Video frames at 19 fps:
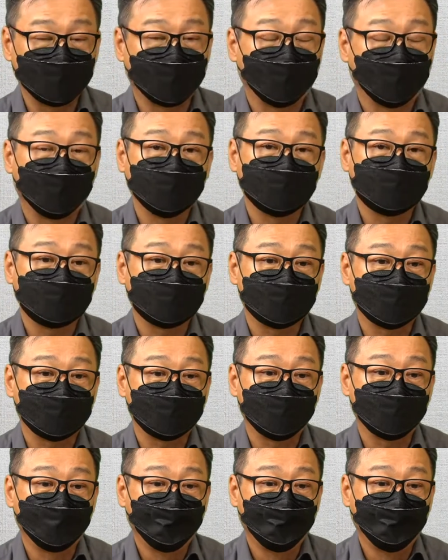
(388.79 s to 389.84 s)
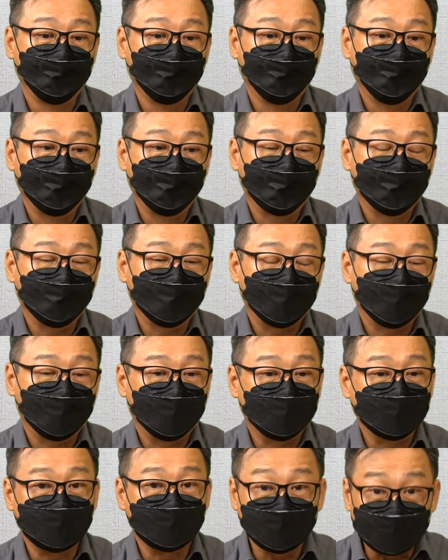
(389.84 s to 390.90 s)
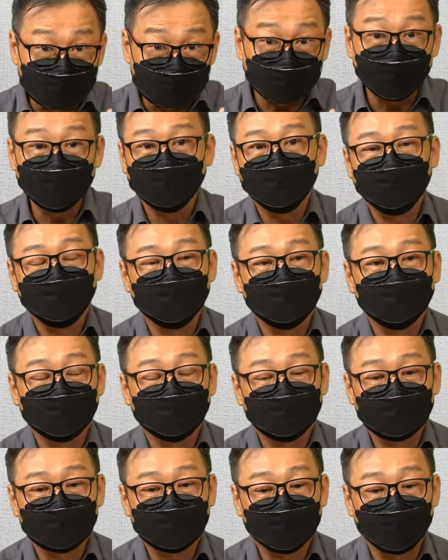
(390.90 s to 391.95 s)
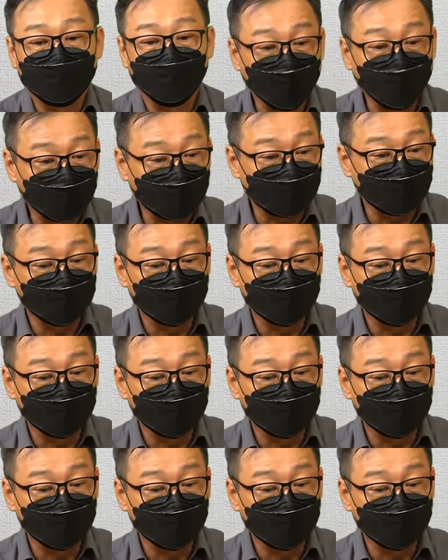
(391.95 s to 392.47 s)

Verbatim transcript: And, uh, and to share with you so what